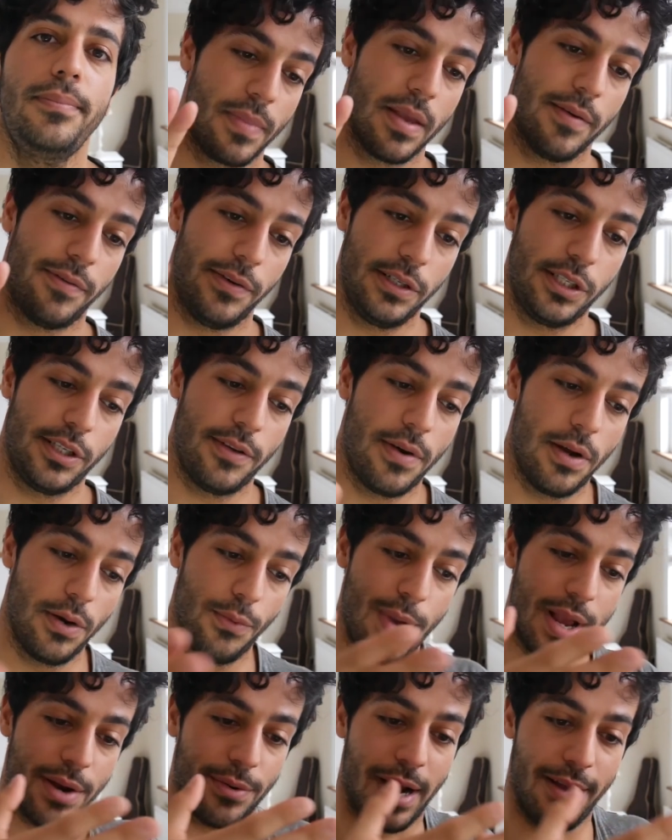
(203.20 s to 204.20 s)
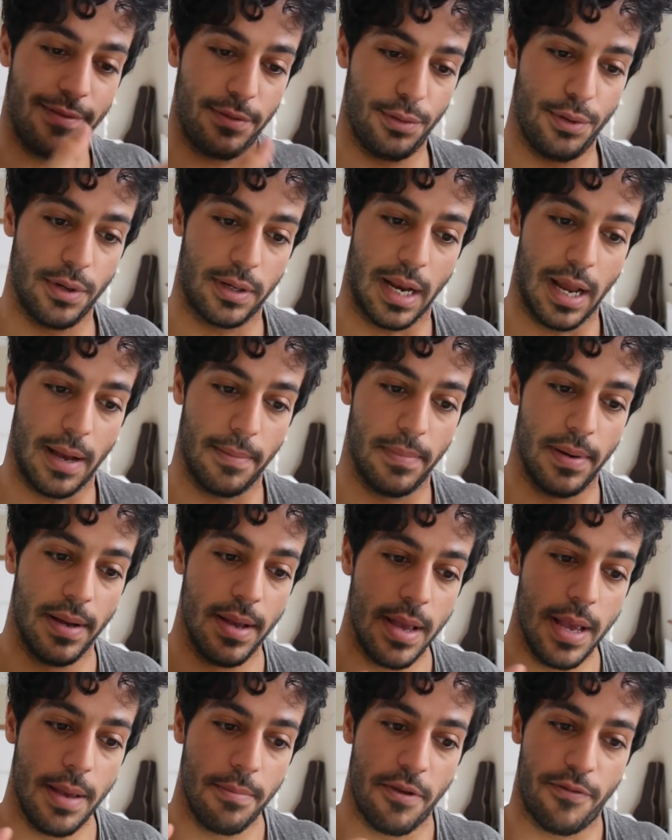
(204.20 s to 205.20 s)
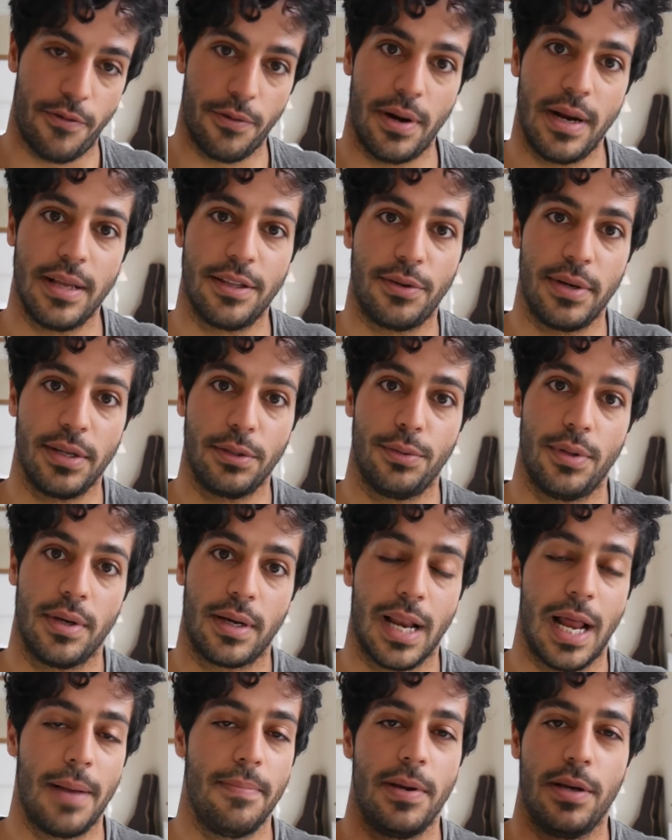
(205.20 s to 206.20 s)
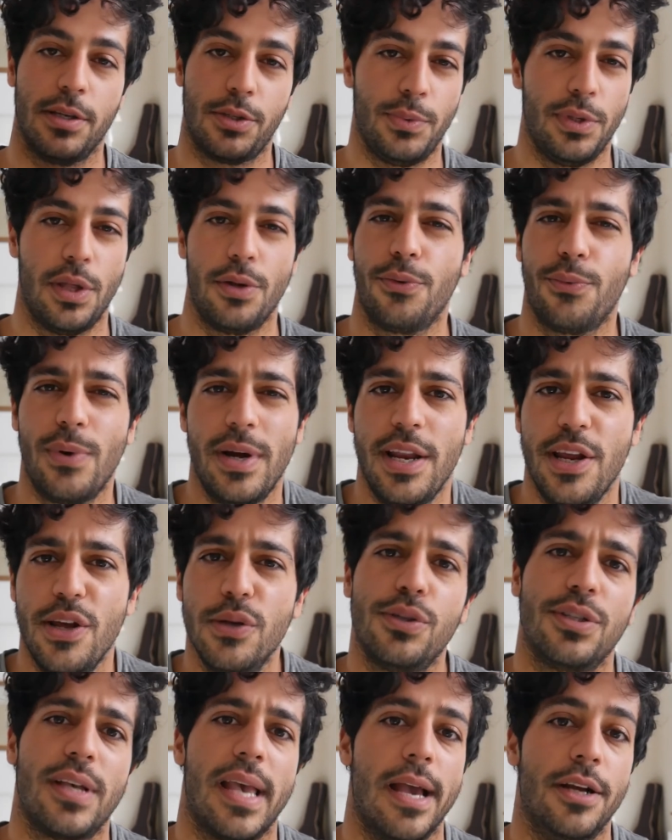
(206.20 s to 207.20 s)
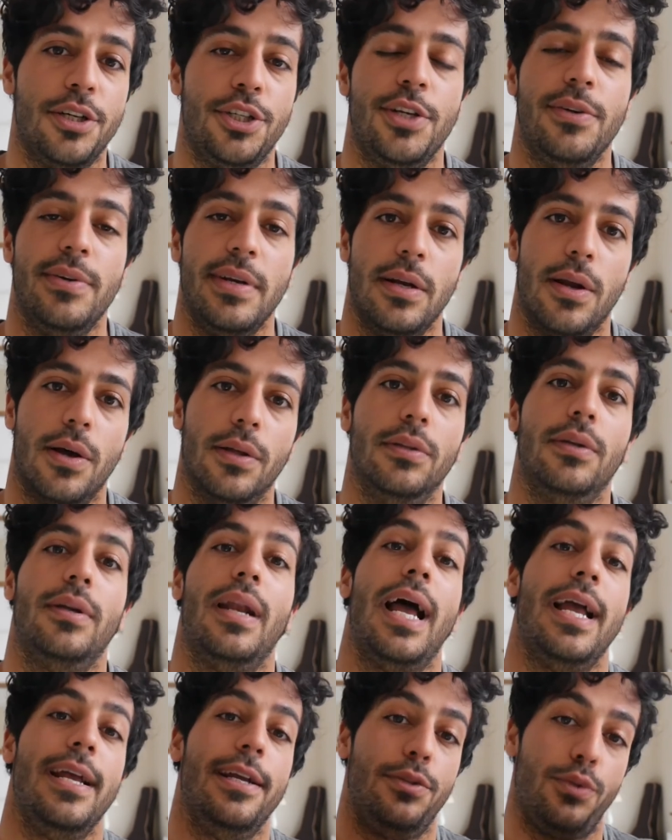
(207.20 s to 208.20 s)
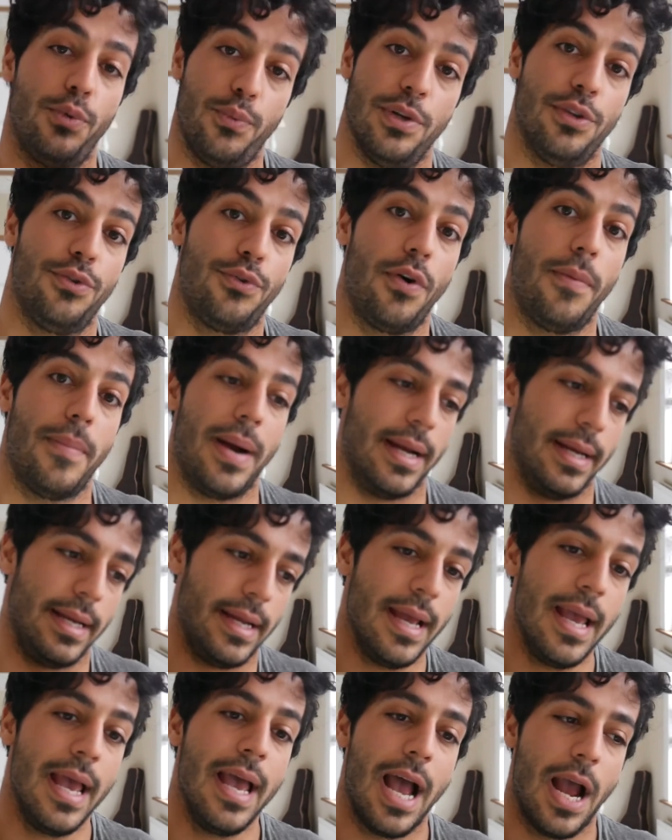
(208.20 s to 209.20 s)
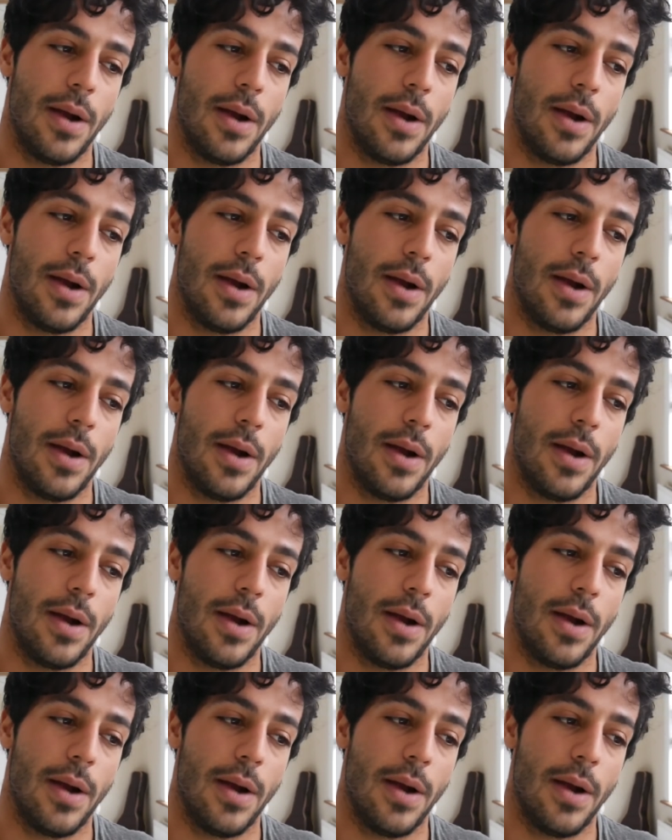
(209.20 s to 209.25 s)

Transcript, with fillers: First of all, we arrived to the club. Before entering to the club, because we don't really use cash here in London, I had to withdraw money.